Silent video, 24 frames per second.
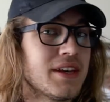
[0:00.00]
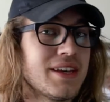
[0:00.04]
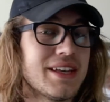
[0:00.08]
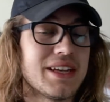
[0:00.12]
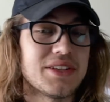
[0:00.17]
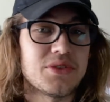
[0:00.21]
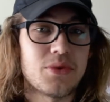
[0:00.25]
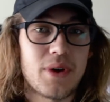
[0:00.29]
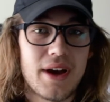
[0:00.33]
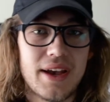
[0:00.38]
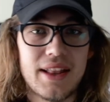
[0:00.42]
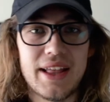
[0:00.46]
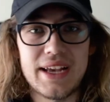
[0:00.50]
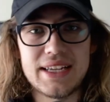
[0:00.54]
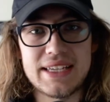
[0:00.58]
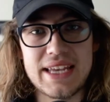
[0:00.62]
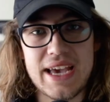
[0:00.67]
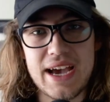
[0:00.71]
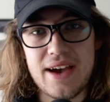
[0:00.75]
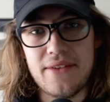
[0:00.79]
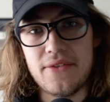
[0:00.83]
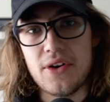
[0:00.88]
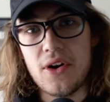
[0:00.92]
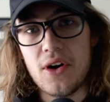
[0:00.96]
That's why I like to
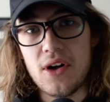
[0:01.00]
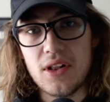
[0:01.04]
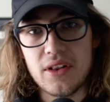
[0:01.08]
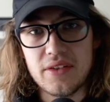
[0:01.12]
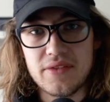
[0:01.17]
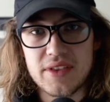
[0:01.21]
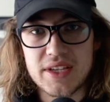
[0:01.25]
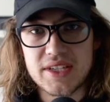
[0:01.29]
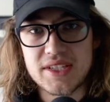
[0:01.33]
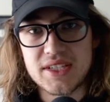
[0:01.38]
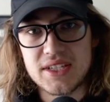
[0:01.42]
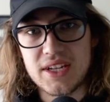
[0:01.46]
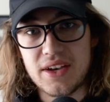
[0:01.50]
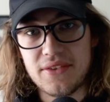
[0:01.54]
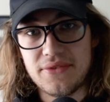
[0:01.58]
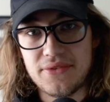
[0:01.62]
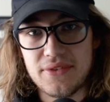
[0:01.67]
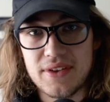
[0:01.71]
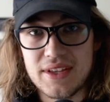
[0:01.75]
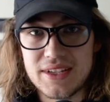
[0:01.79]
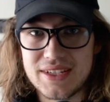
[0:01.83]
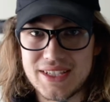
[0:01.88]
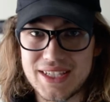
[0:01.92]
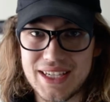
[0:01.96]
have all of this stuff
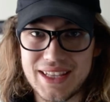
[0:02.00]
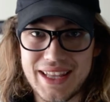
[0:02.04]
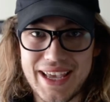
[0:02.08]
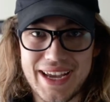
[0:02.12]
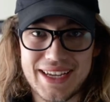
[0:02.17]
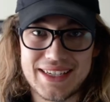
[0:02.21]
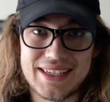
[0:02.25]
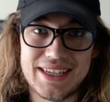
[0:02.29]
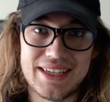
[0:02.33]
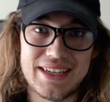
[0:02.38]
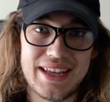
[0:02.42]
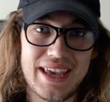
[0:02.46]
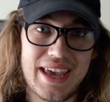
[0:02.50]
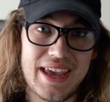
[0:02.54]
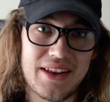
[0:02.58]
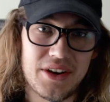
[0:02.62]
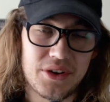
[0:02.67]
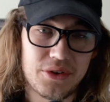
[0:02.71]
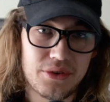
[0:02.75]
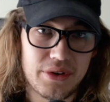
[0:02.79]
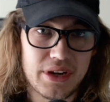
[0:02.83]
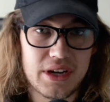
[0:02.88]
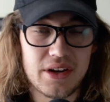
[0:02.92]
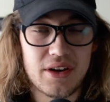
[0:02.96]
selected and
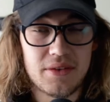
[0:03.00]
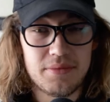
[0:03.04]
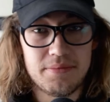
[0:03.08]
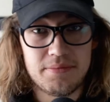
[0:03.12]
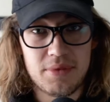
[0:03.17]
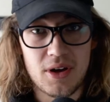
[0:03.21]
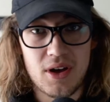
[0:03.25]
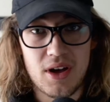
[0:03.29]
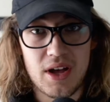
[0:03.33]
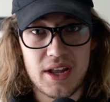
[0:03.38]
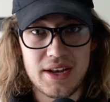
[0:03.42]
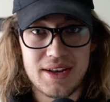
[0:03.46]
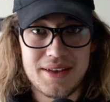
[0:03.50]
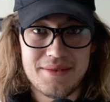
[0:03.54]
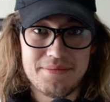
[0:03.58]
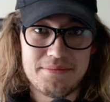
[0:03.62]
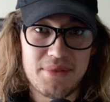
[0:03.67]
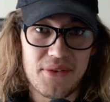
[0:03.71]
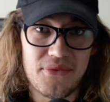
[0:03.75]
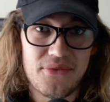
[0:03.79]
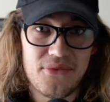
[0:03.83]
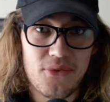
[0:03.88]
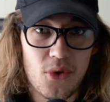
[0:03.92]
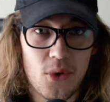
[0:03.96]
agreed upon
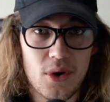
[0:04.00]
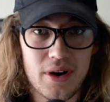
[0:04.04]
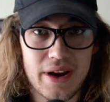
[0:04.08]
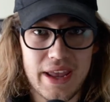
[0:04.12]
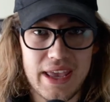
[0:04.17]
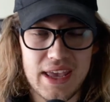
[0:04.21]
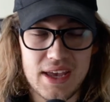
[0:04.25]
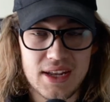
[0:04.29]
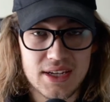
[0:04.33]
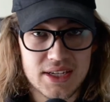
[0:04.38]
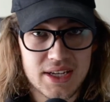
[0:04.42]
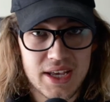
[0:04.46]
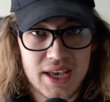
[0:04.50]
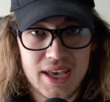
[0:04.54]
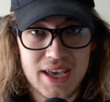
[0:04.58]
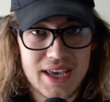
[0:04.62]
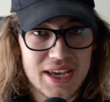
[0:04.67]
beforehand.